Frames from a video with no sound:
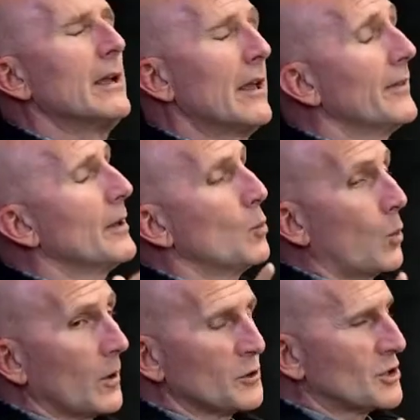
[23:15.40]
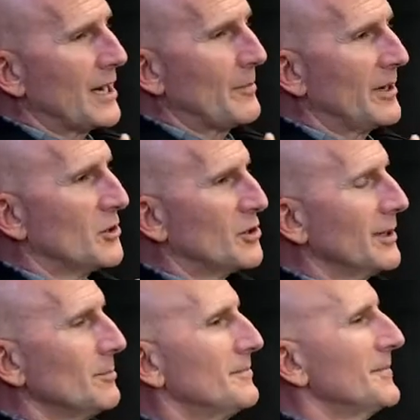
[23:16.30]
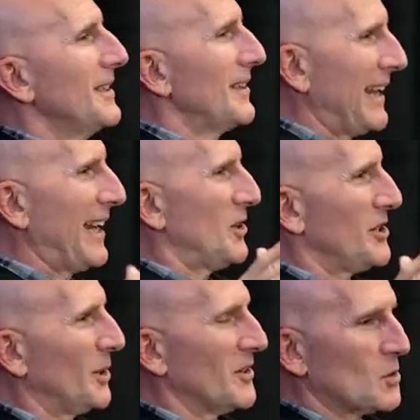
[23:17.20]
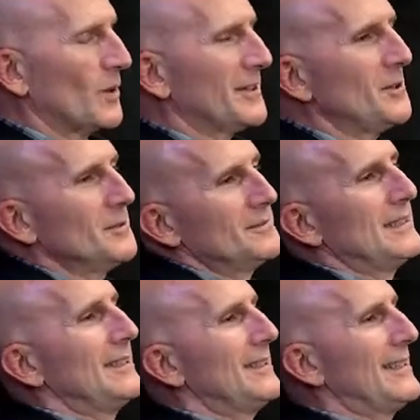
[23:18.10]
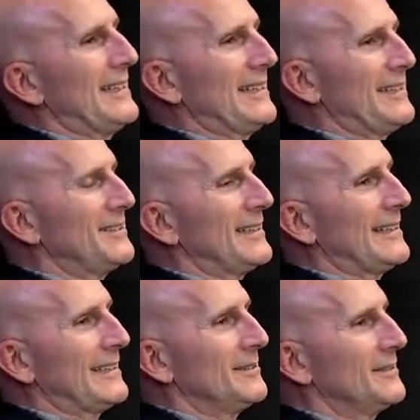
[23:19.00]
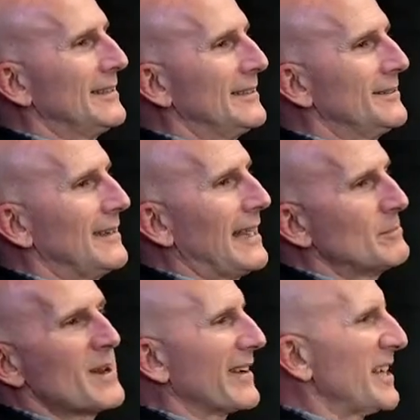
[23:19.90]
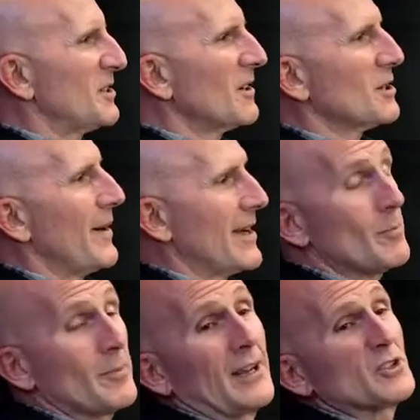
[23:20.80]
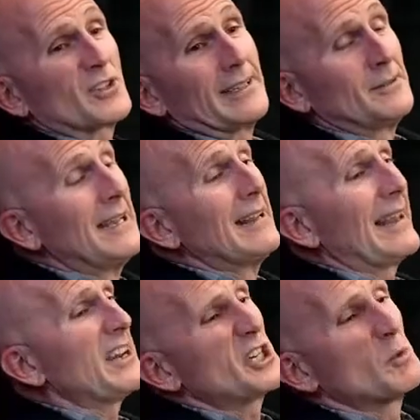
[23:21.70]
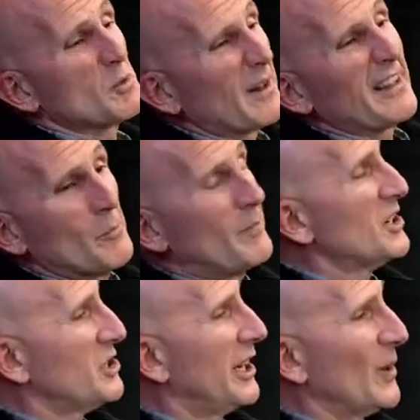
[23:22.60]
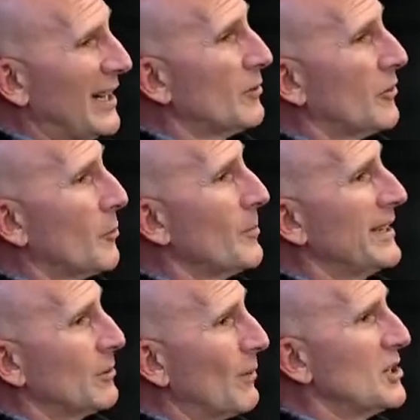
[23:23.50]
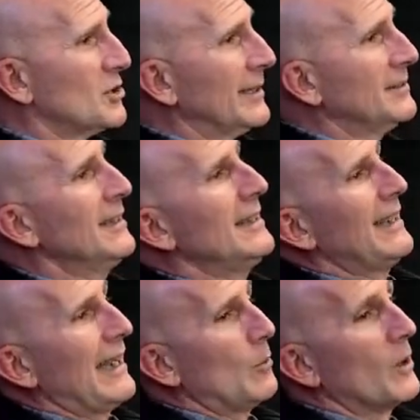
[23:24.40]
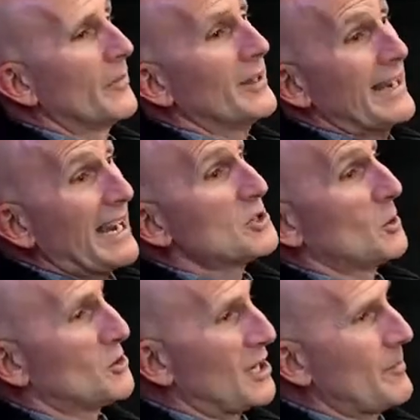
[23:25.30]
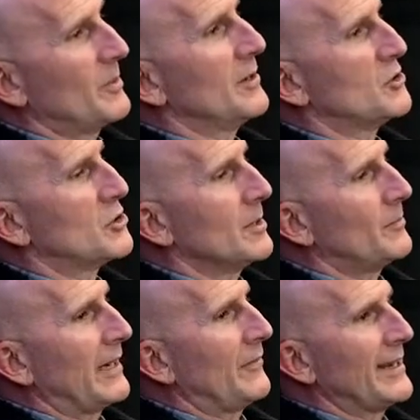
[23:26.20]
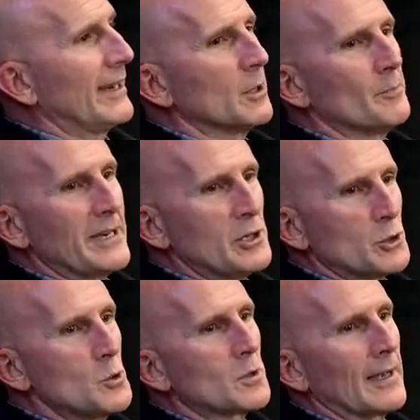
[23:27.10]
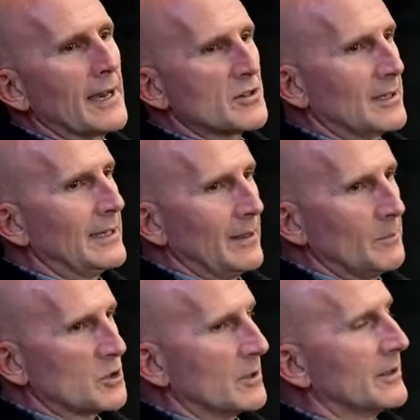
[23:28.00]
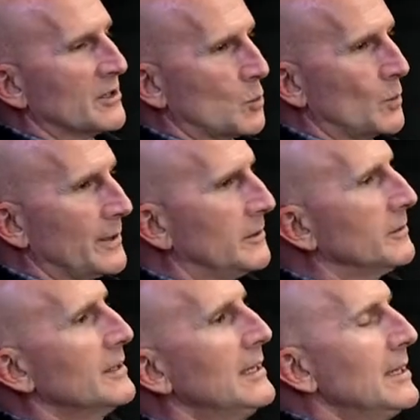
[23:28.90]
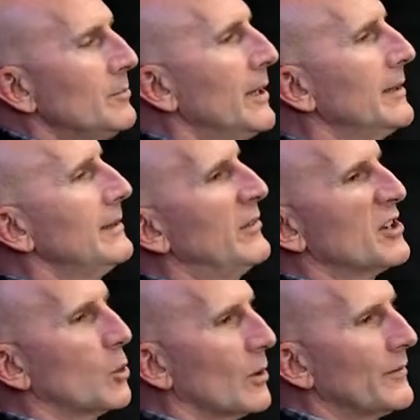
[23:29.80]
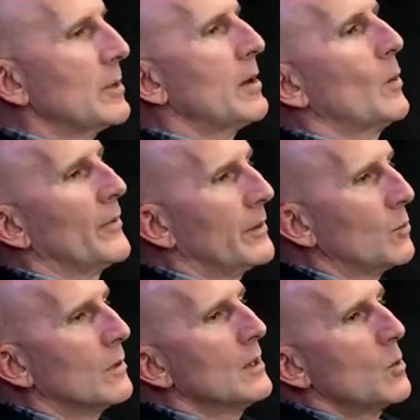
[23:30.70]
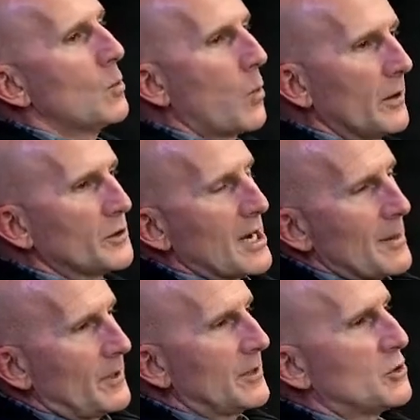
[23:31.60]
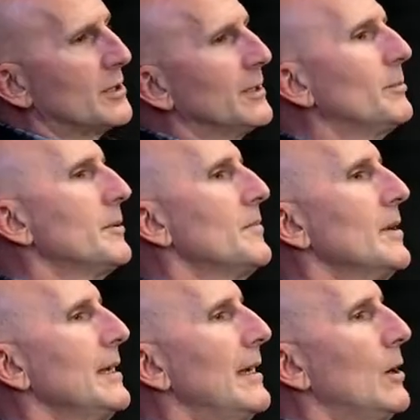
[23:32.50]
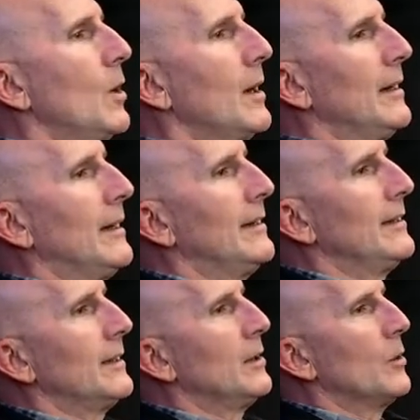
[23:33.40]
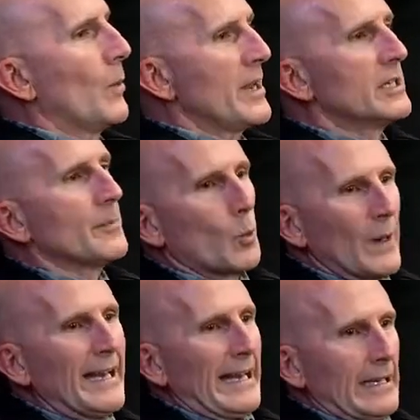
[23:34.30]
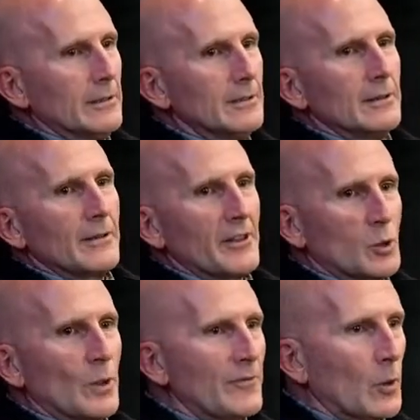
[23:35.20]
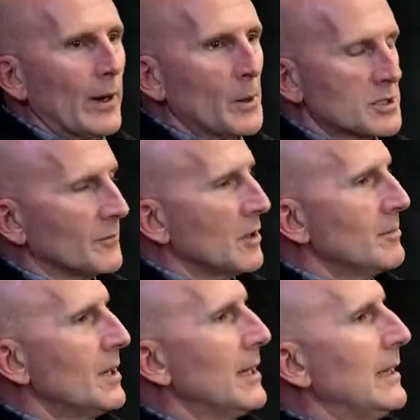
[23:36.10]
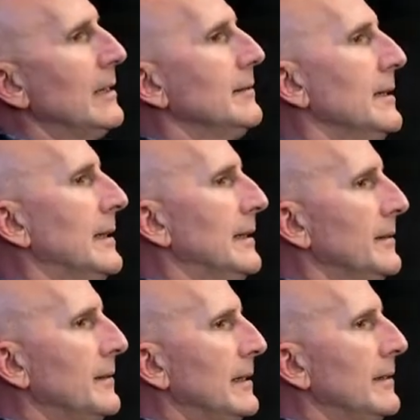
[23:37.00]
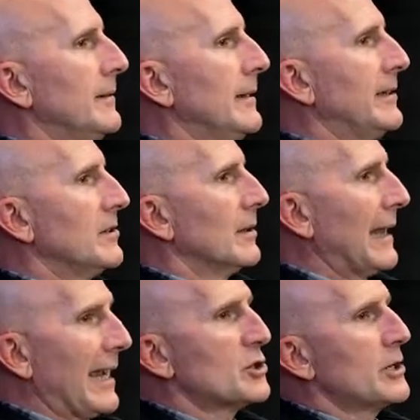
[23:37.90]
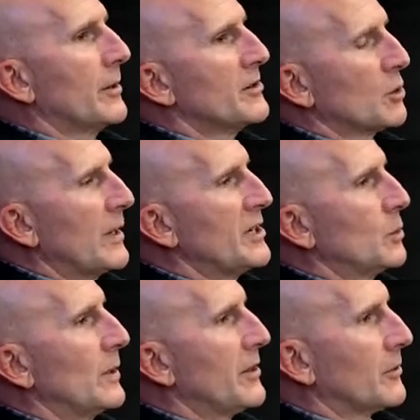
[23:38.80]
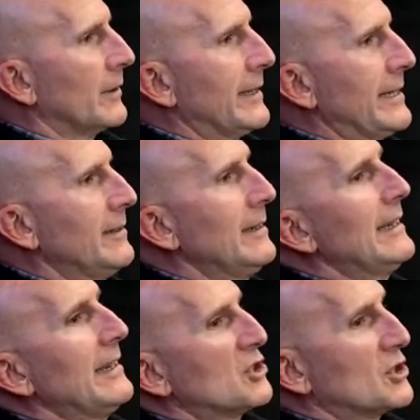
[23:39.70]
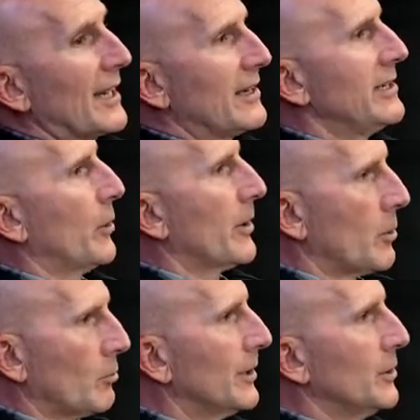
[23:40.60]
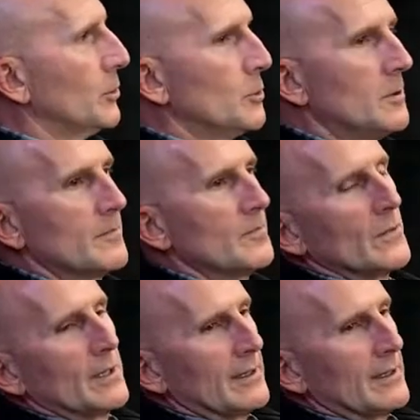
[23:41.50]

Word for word: world championship last year as well. Uh, uh, uh I'm not going to talk about it, but I'll say last year was probably the best year ever for me in racing. I won the national championship in the LMP2 class and IMSA as well. But in the Corvette, we won the world championship. Uh, uh, we ended up winning the 24 Hours of Le Mans uh, uh, in last year in 2023, second year in a row, uh,